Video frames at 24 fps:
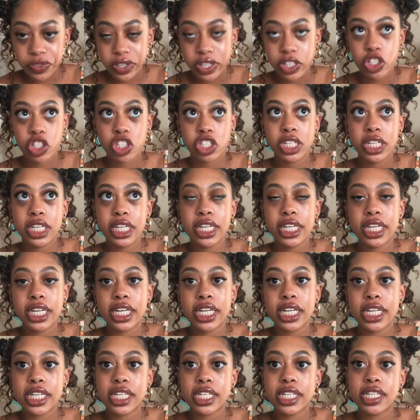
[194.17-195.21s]
She
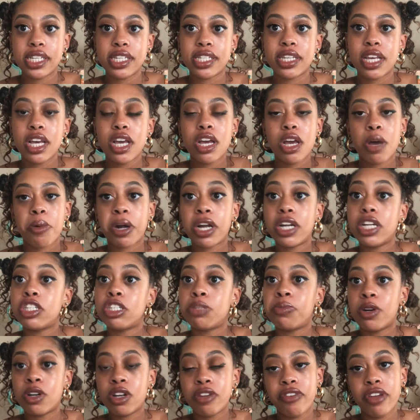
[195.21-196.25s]
is part of the
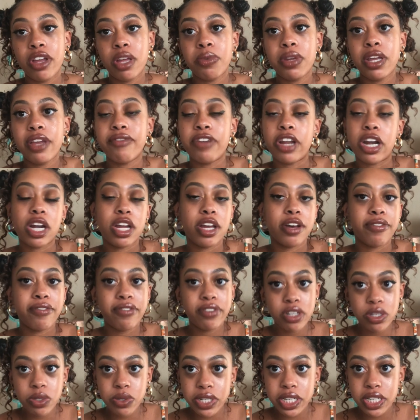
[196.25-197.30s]
Taboada family, very
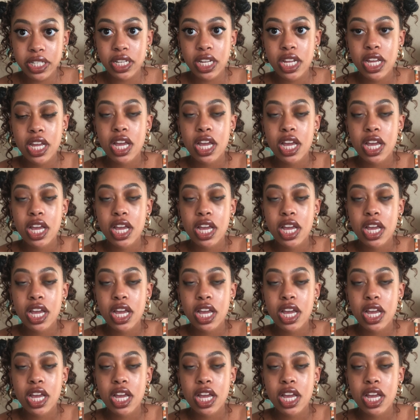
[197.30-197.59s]
affluent,